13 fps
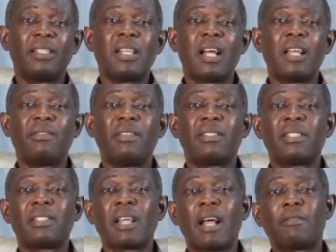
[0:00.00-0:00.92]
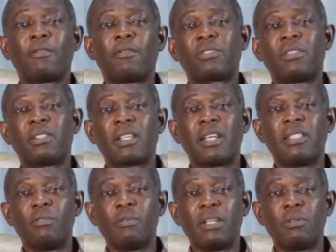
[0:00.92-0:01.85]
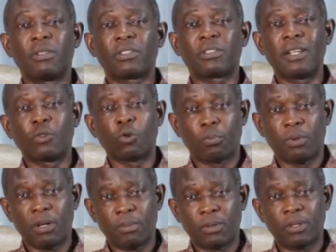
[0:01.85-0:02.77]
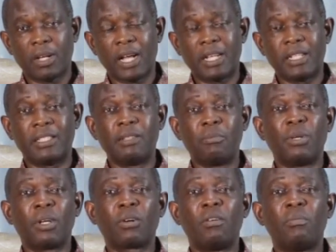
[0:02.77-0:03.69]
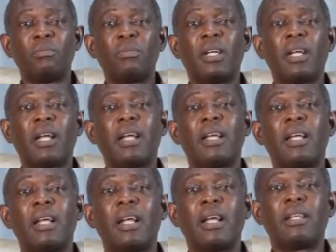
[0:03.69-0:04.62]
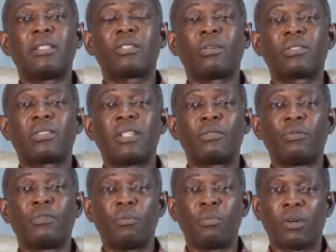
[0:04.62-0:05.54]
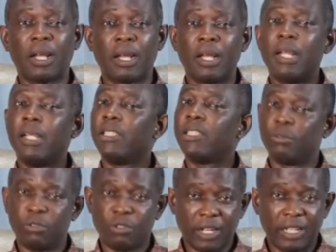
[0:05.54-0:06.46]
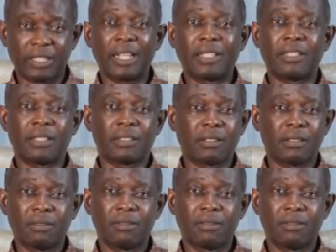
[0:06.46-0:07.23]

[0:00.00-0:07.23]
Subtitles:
Now, if the sister had frustrated him when he was trying to play ball and he didn't become a successful footballer, she would not enter jet.